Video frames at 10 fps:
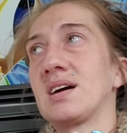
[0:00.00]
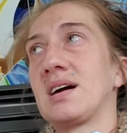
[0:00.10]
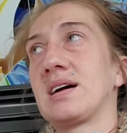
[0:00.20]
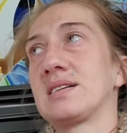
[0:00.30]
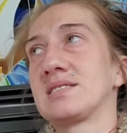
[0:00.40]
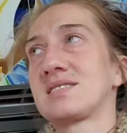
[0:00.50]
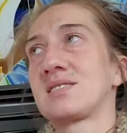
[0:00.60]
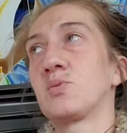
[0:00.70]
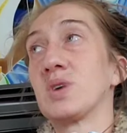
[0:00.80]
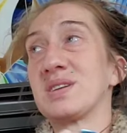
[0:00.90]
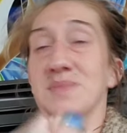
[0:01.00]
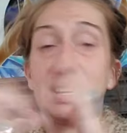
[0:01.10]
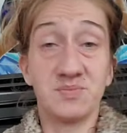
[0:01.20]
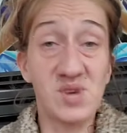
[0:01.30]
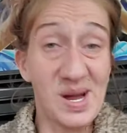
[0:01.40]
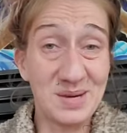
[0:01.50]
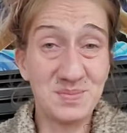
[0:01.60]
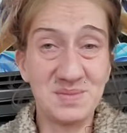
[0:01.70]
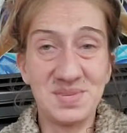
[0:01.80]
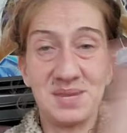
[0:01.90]
and what it might have brought up
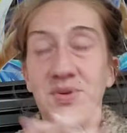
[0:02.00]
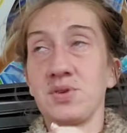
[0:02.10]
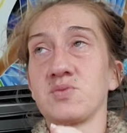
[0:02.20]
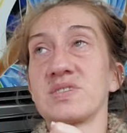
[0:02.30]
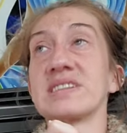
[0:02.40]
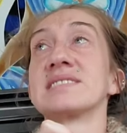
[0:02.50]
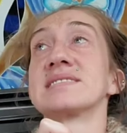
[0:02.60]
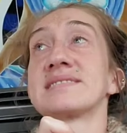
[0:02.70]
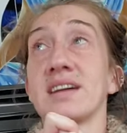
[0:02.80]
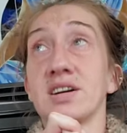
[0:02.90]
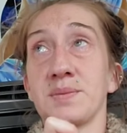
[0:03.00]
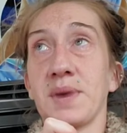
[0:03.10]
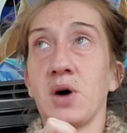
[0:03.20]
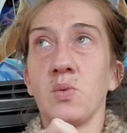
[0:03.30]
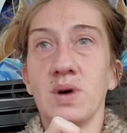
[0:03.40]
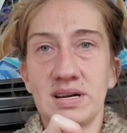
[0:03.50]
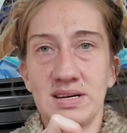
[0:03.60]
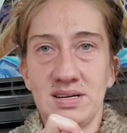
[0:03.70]
in people. Really scared about what